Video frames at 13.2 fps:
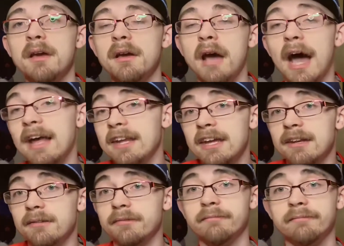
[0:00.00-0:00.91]
I
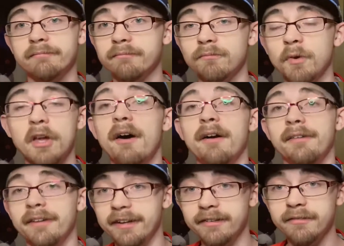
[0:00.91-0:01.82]
did. We all
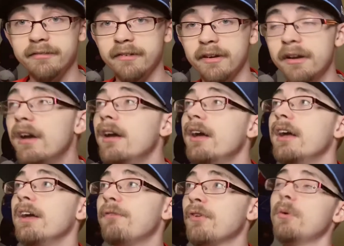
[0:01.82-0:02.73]
did.
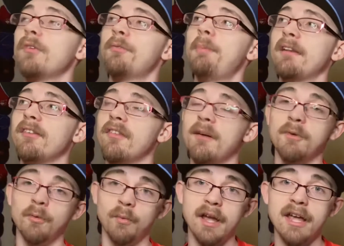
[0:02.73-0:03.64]
If you expected them
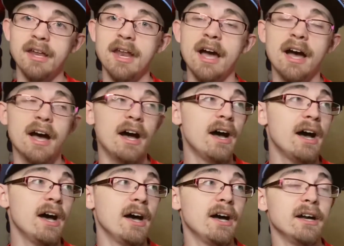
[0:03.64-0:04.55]
to win,
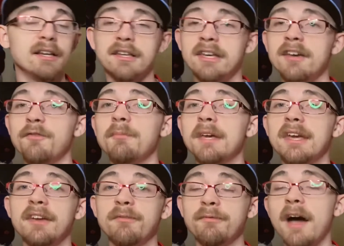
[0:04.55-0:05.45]
uh, give
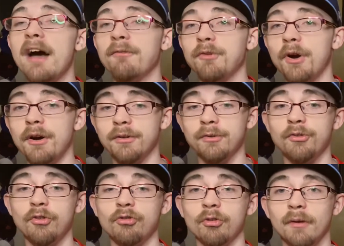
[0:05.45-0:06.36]
me $5
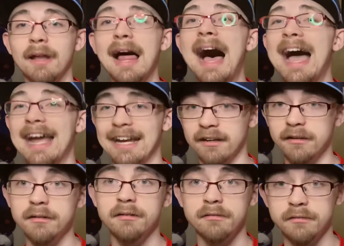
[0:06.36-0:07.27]
because you're lying.
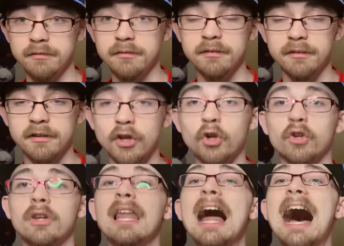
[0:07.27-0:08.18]
You're
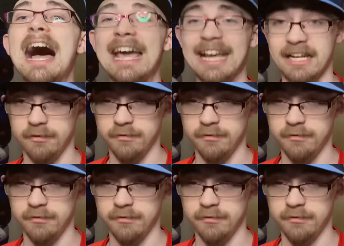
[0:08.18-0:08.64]
lying.